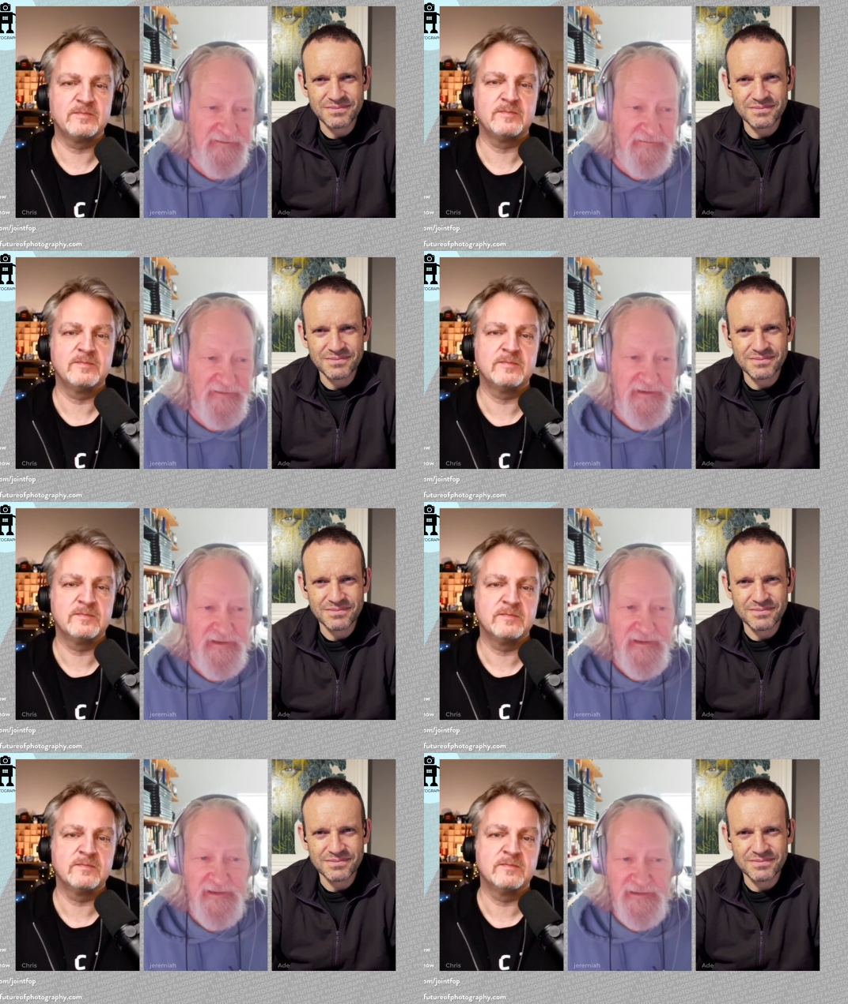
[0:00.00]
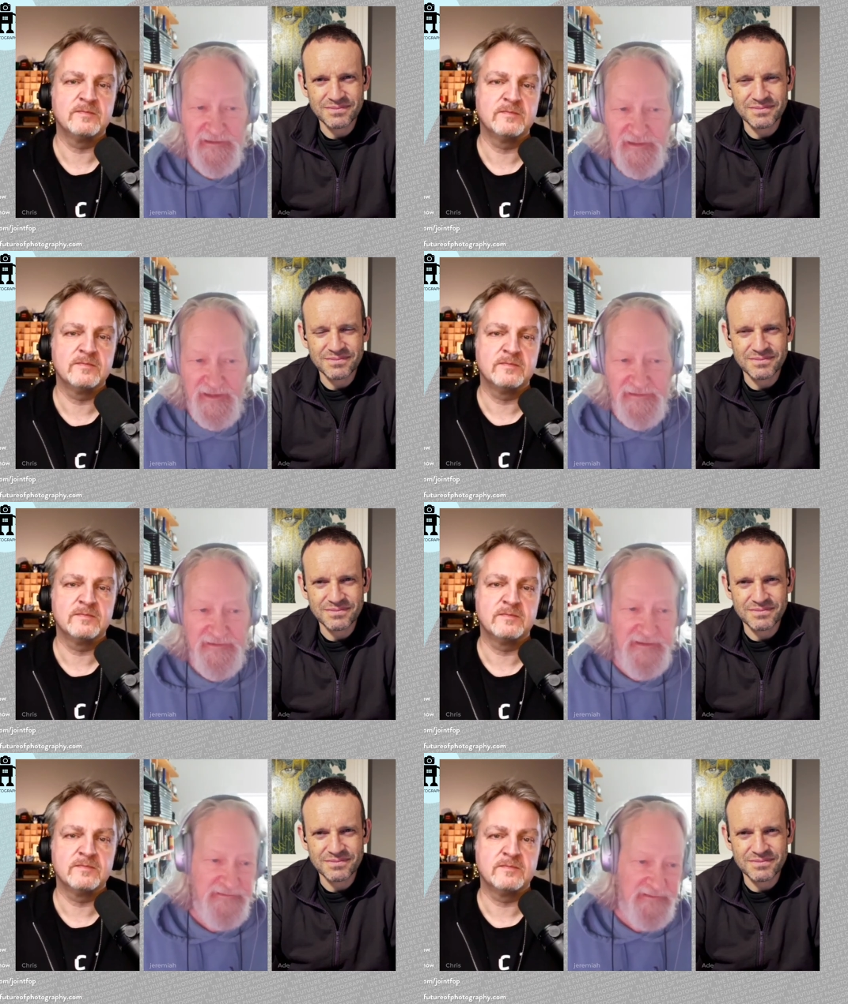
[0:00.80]
Speaker 1: of light
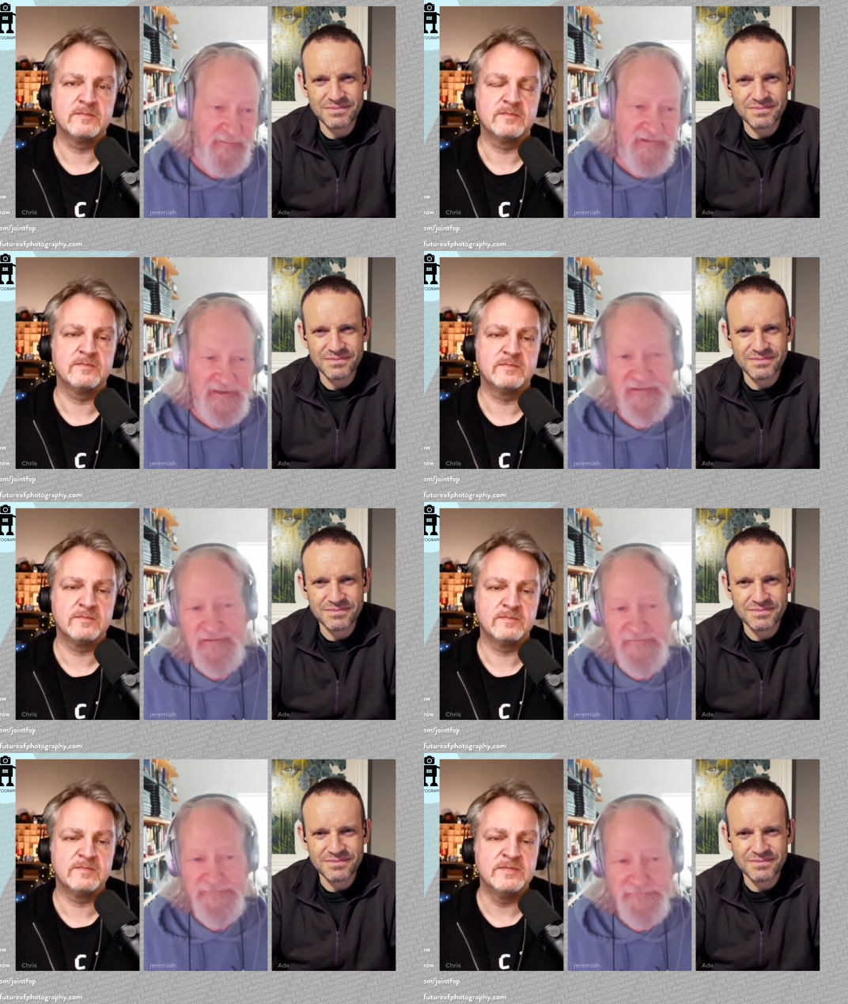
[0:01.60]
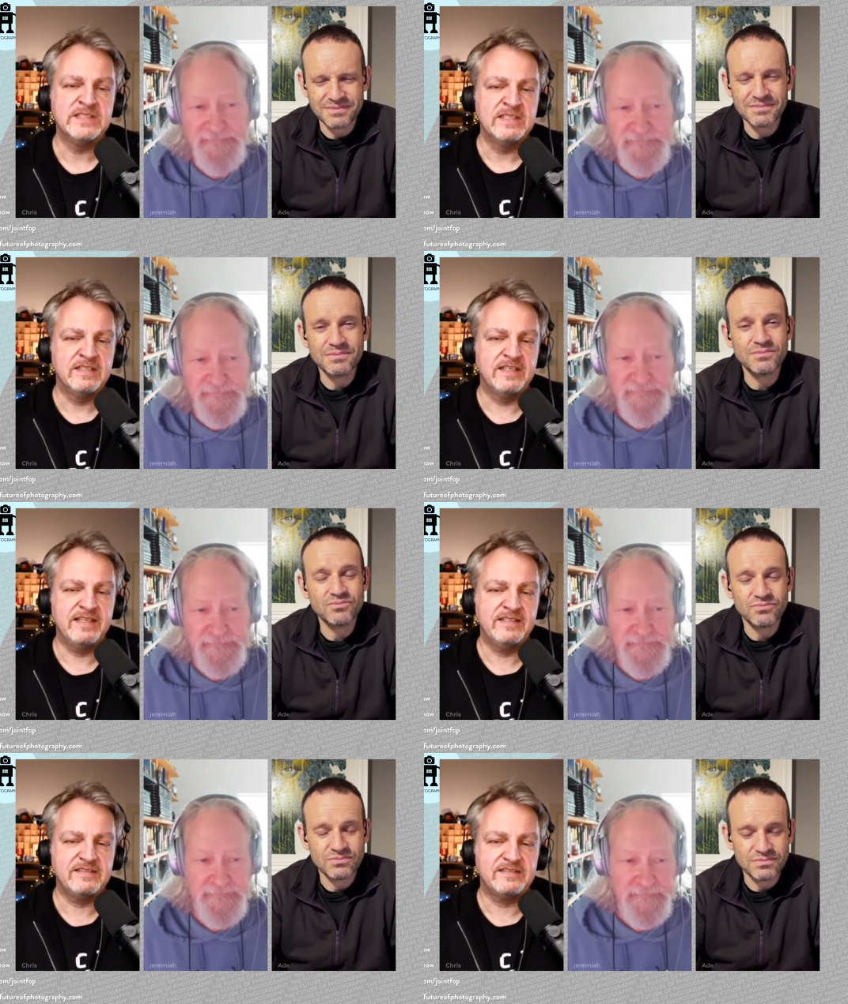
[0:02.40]
and subject.
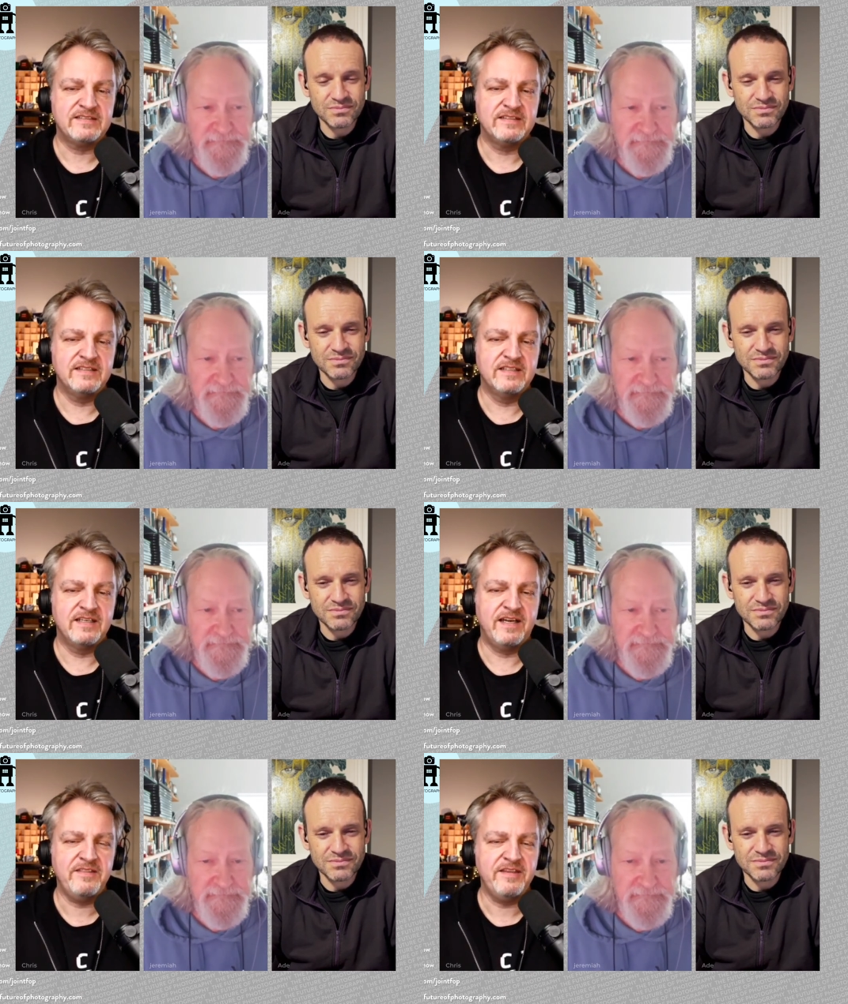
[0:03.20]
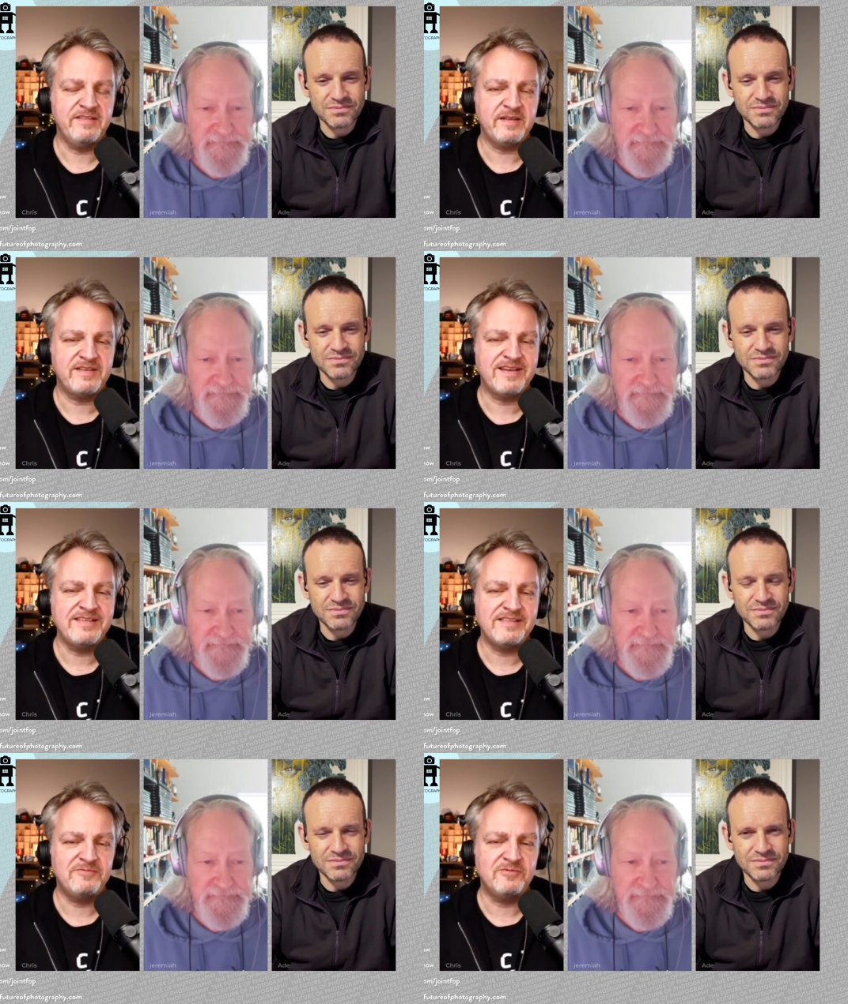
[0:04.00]
Speaker 2: And I think that
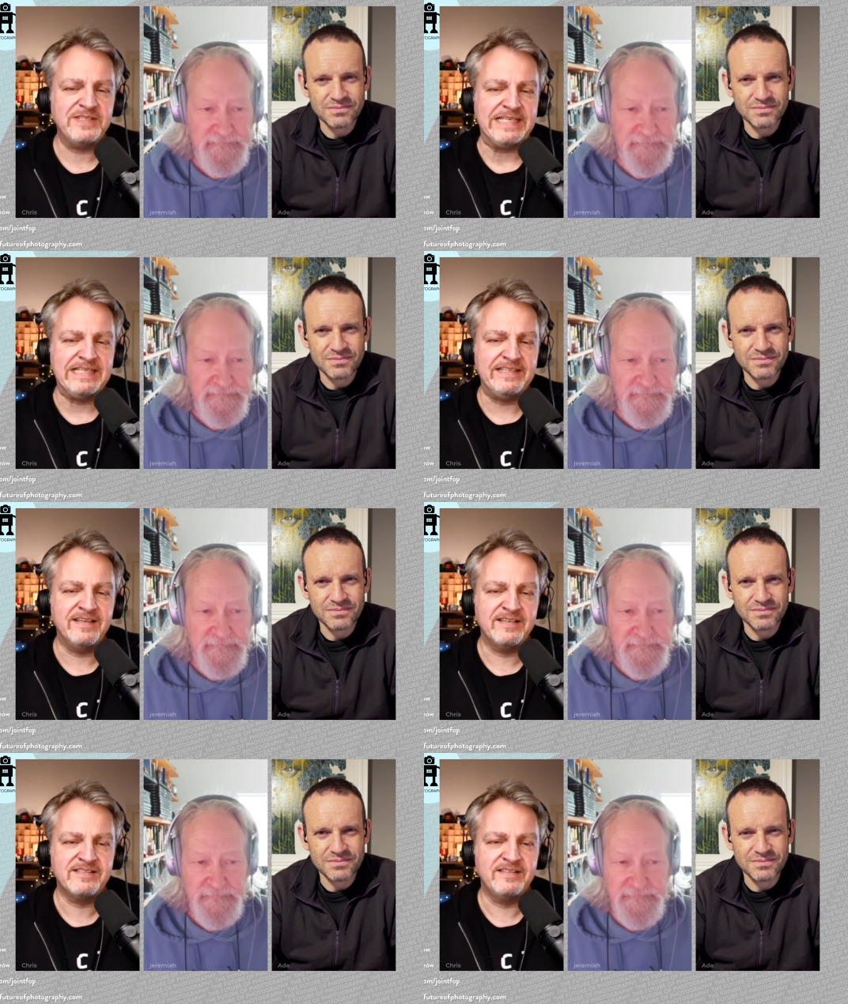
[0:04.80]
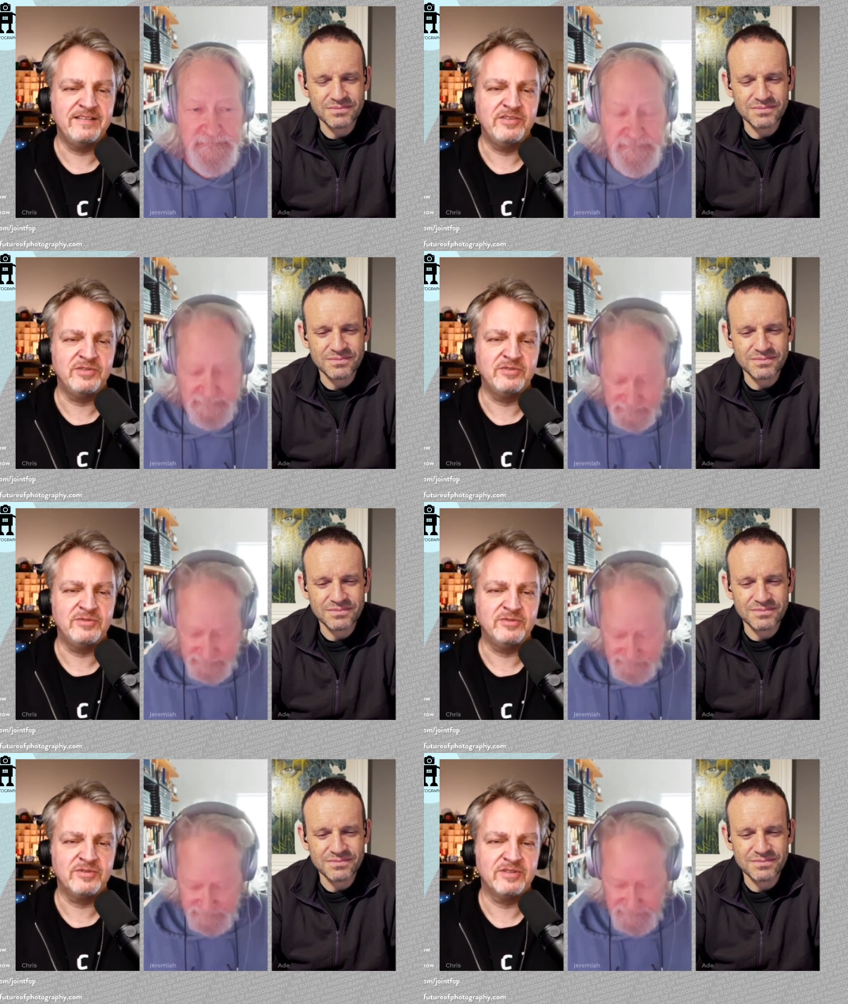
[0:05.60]
ties it really nicely
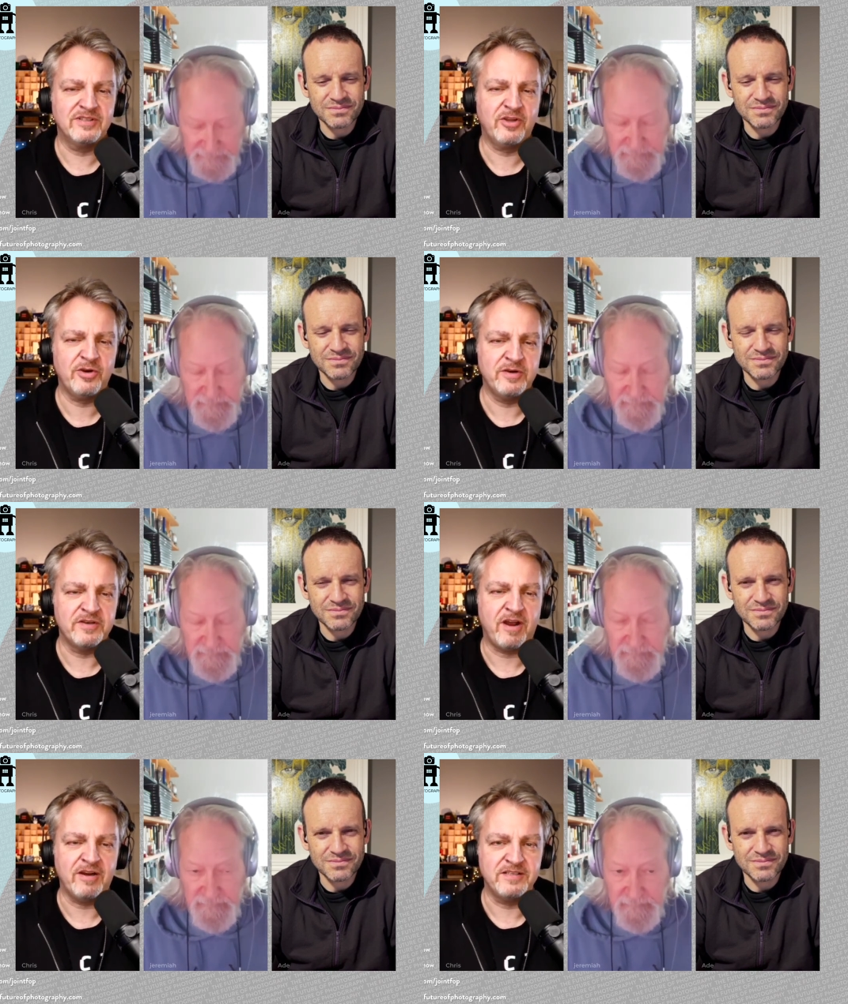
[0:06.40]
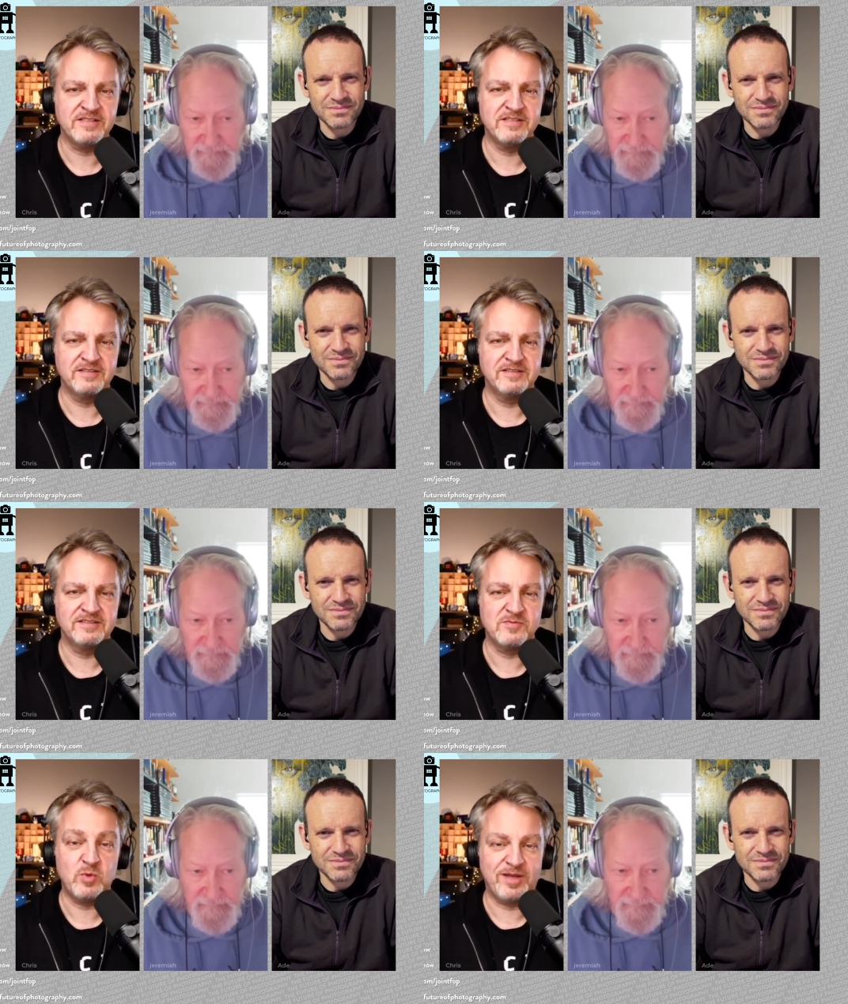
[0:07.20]
into current art,
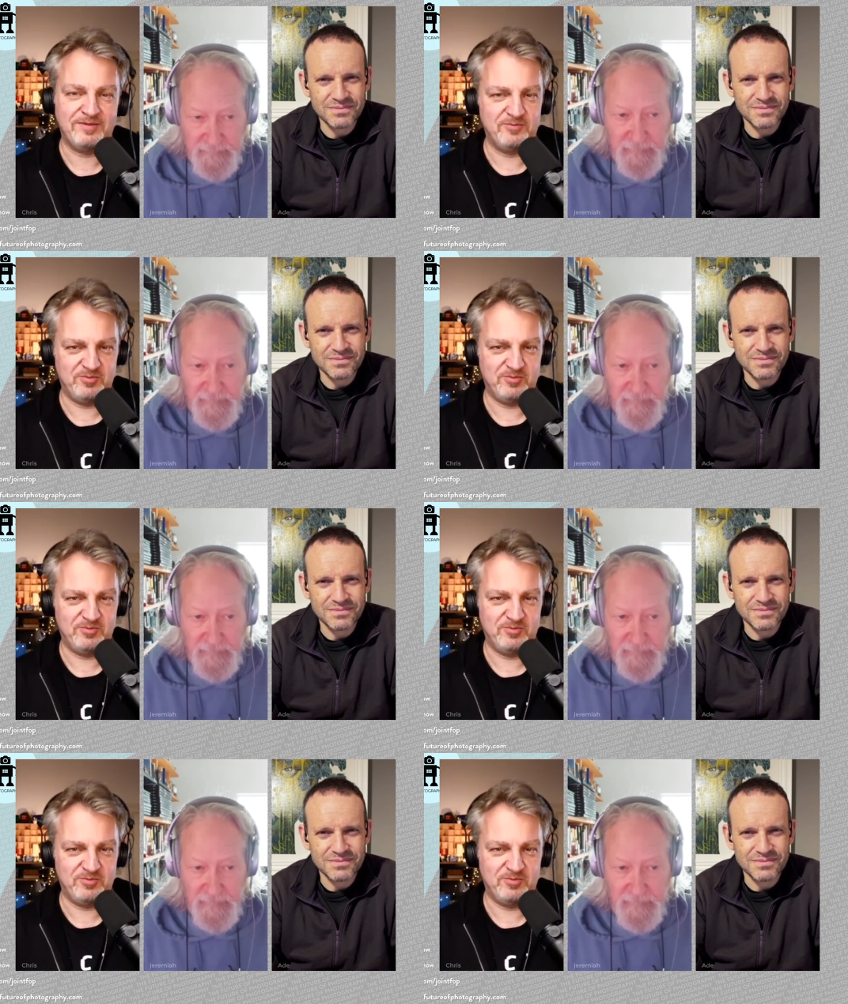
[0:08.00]
because